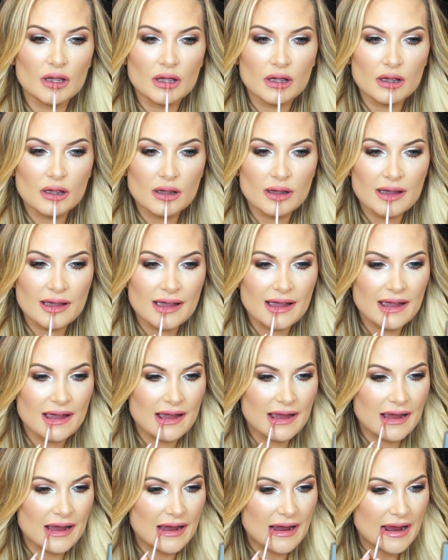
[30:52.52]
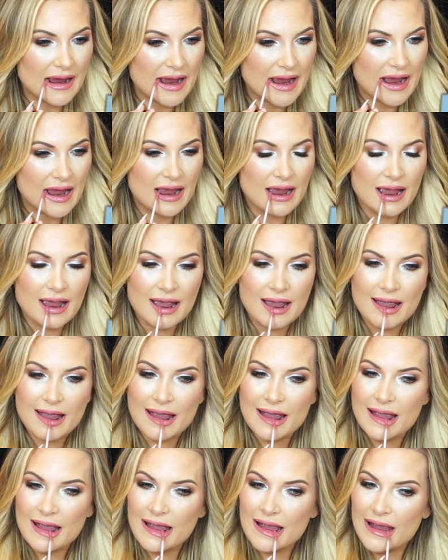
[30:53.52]

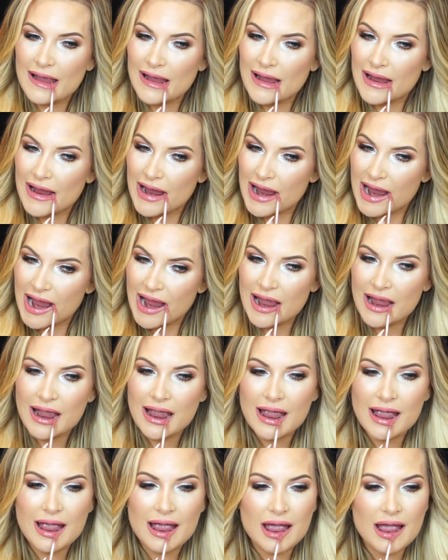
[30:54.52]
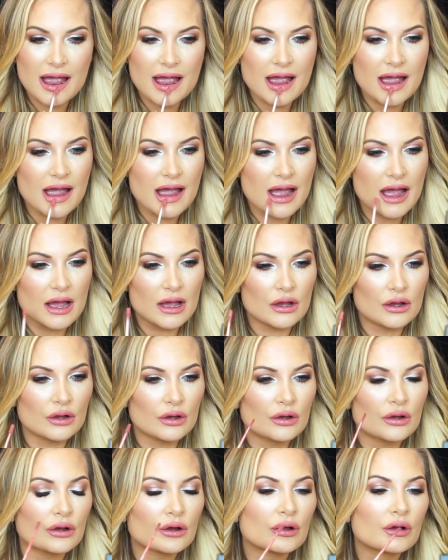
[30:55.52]

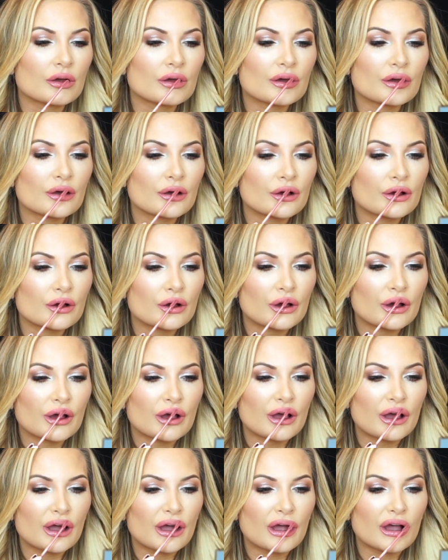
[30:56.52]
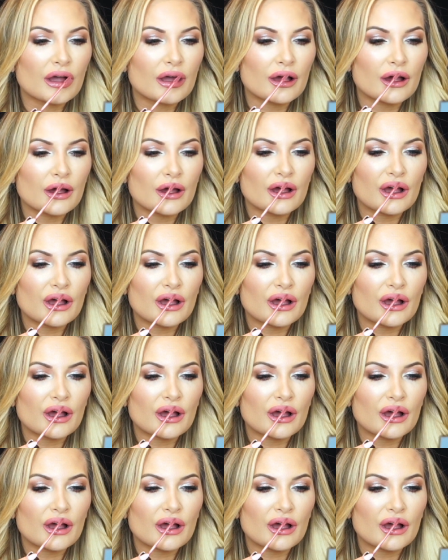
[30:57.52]
(silence)